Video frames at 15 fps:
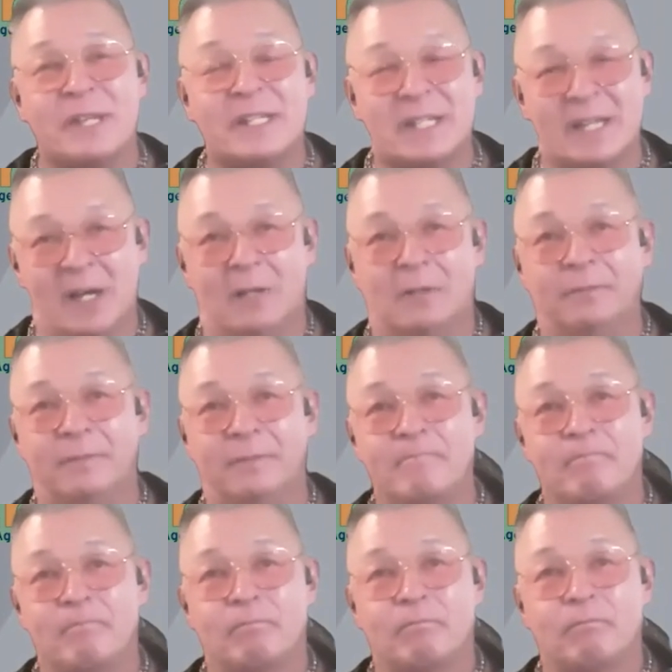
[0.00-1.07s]
itself
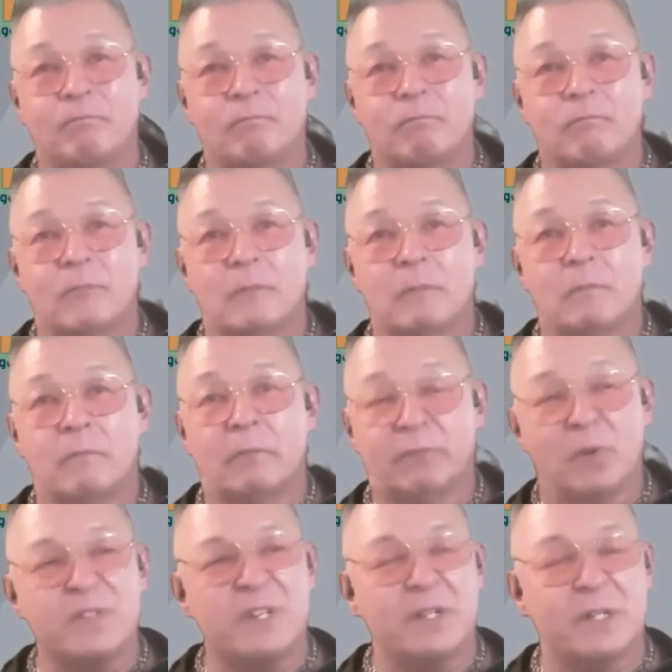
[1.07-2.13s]

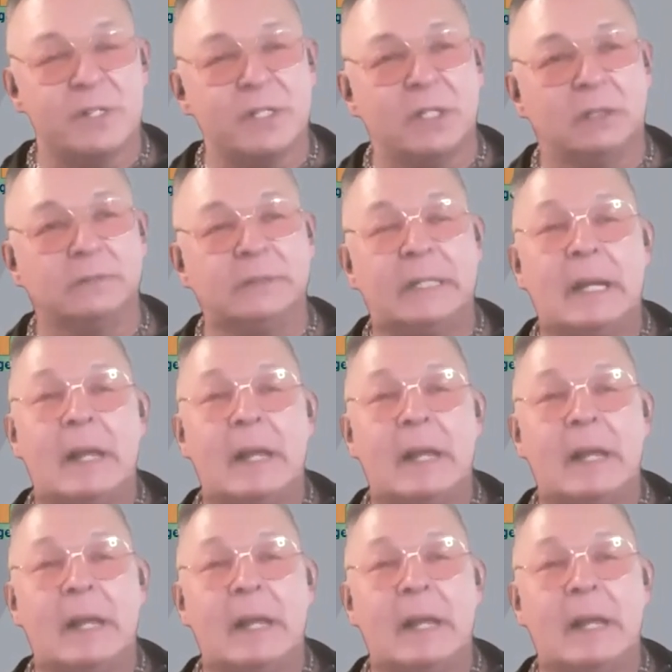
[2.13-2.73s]
frozen dessert.